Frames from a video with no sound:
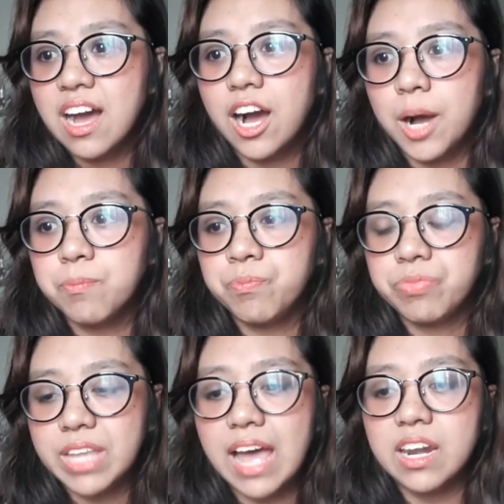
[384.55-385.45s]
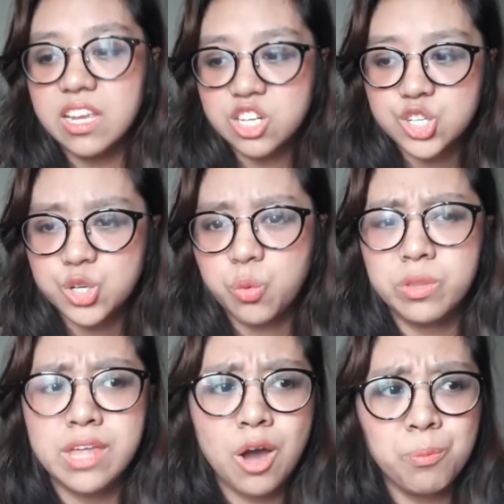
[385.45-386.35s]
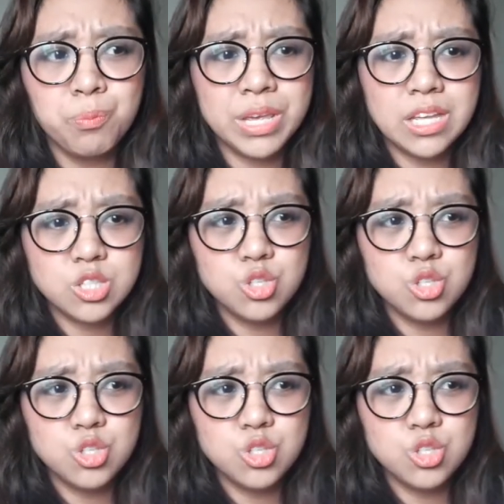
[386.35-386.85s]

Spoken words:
that issue without being